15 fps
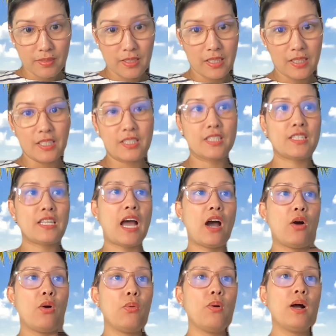And this is
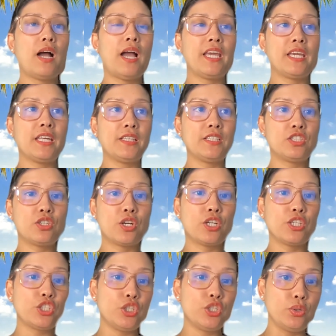how I can
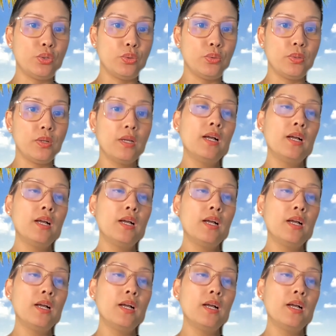start to,